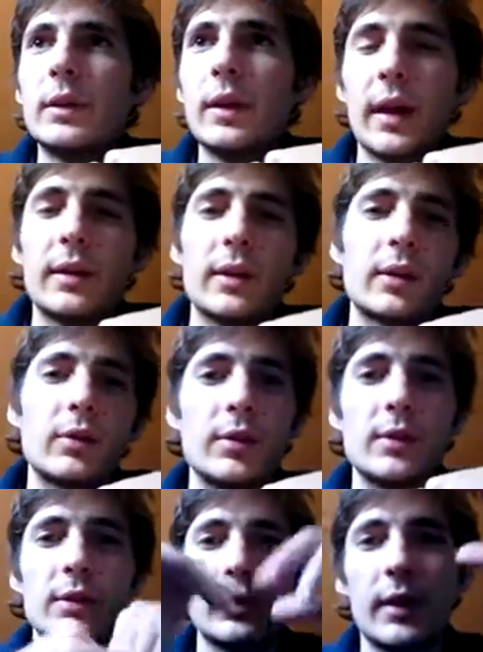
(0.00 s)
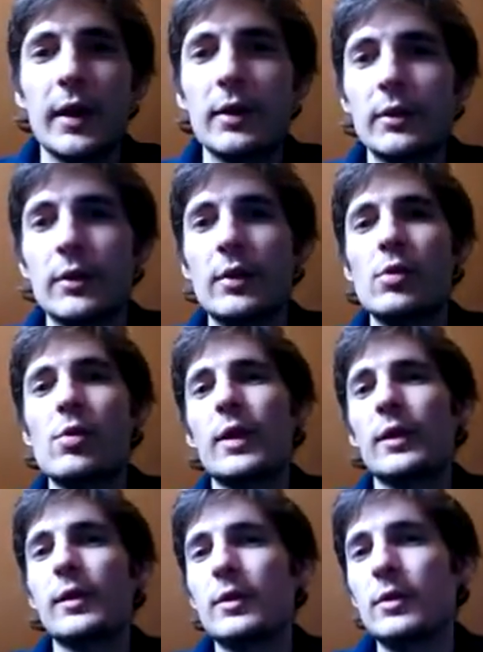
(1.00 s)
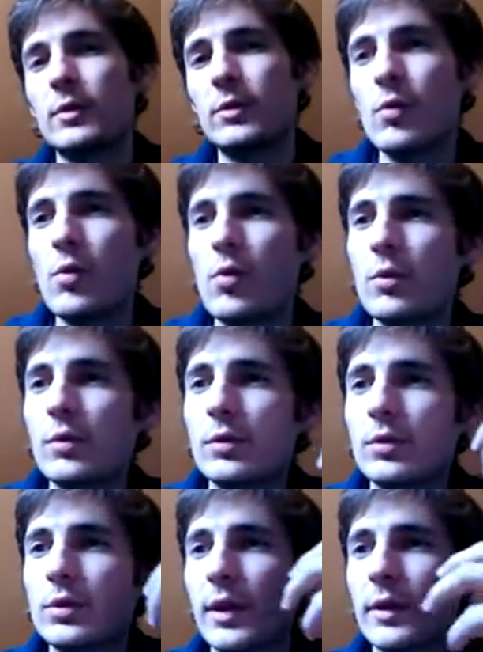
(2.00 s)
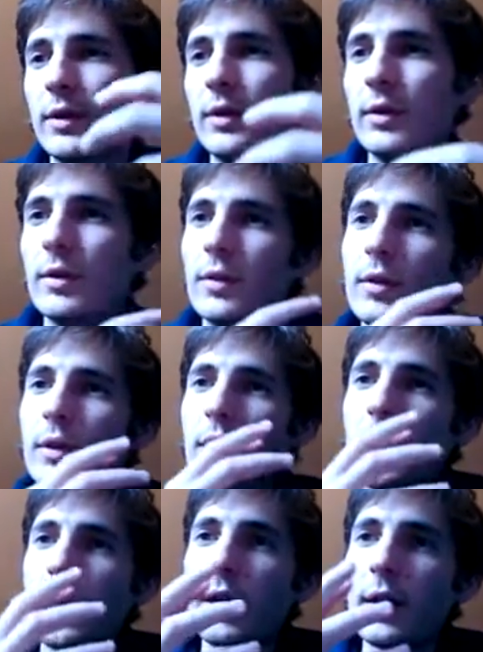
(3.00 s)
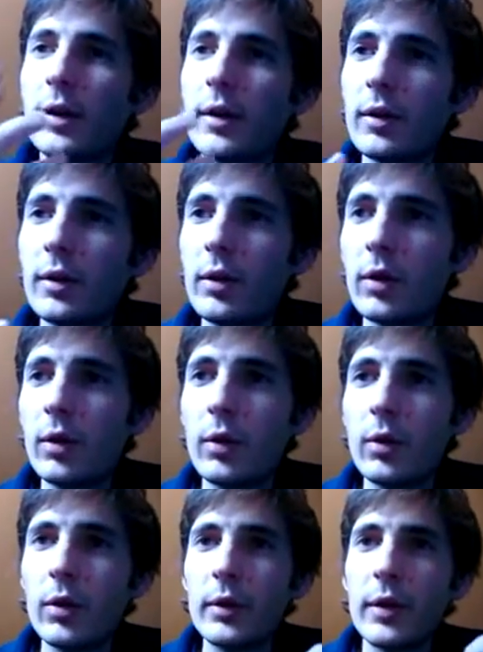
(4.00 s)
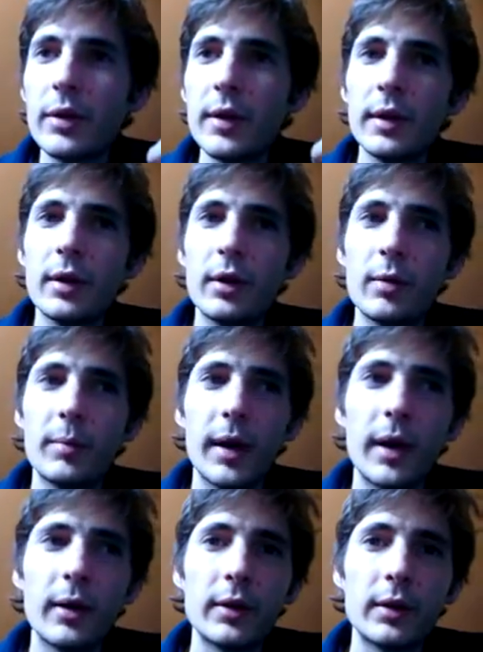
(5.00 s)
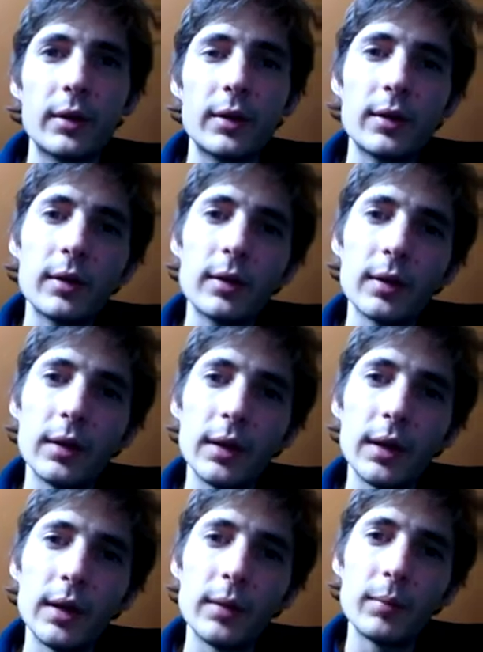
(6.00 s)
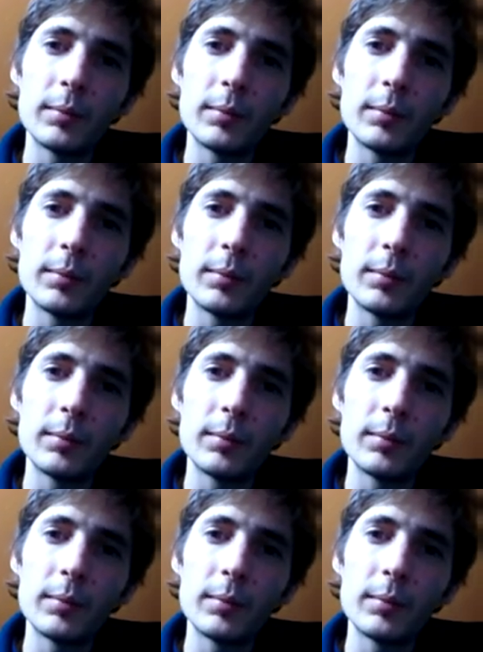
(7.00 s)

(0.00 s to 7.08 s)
categories, or I don't know, and you just go on thinking about the